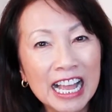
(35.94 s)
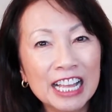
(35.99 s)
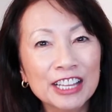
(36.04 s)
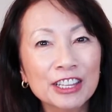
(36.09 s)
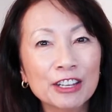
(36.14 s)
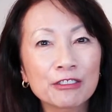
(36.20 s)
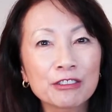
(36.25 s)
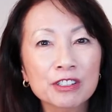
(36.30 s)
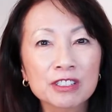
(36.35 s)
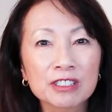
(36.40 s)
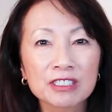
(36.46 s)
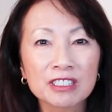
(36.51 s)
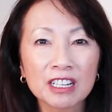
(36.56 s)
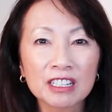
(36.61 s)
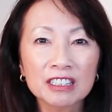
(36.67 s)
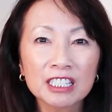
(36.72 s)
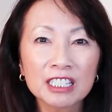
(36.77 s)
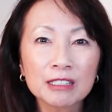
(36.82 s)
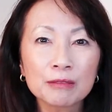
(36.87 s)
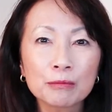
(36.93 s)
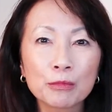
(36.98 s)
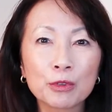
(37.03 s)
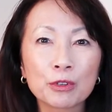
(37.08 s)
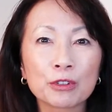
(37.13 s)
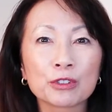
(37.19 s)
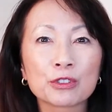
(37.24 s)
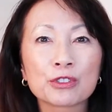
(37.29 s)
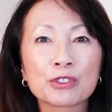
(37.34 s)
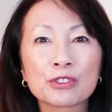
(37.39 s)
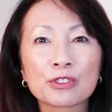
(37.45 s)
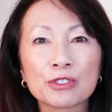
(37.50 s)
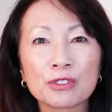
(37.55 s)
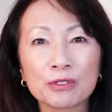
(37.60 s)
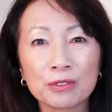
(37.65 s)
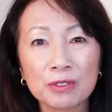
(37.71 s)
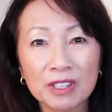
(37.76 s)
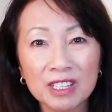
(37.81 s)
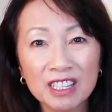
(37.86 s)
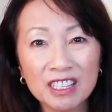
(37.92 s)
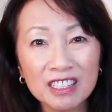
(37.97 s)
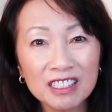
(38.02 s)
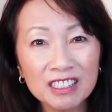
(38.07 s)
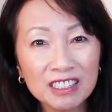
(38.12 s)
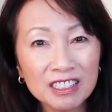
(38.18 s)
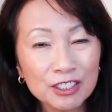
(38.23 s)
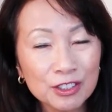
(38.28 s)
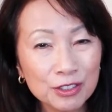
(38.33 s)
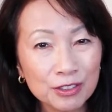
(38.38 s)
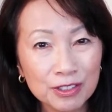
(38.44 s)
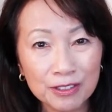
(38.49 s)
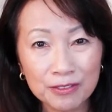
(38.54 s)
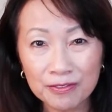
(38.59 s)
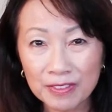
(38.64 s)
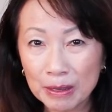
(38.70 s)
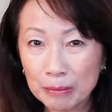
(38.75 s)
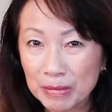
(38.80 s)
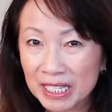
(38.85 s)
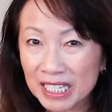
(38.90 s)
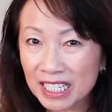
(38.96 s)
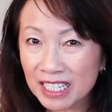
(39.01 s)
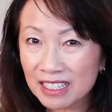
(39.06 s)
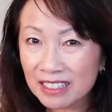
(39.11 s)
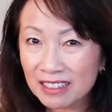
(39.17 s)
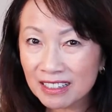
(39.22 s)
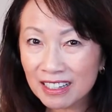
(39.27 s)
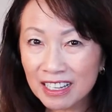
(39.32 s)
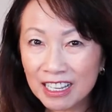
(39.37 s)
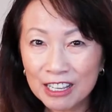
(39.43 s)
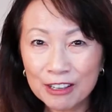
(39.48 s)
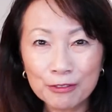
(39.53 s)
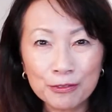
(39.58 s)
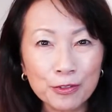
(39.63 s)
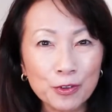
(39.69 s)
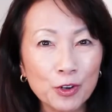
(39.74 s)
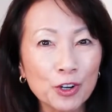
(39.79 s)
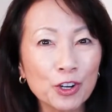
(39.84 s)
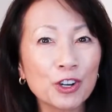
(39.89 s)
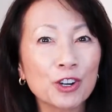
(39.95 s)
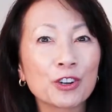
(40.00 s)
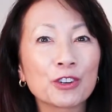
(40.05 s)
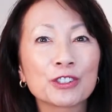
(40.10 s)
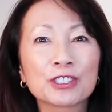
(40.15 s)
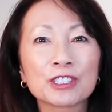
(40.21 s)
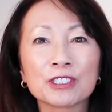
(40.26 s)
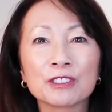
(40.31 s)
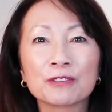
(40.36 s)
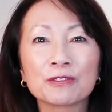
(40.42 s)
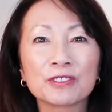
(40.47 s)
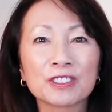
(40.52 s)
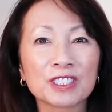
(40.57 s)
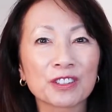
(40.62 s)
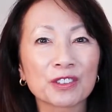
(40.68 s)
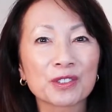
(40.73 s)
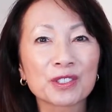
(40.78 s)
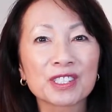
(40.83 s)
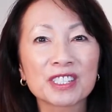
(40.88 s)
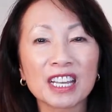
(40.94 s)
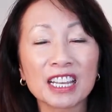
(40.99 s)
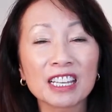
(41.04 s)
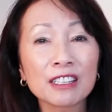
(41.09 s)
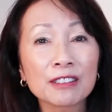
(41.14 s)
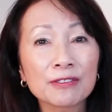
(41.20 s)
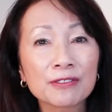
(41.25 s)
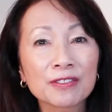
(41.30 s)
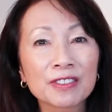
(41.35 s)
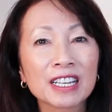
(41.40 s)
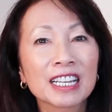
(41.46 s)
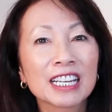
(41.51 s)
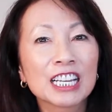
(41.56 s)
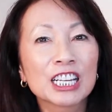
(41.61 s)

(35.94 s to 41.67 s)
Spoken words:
There is nothing more soothing to the feminine for her to feel safe,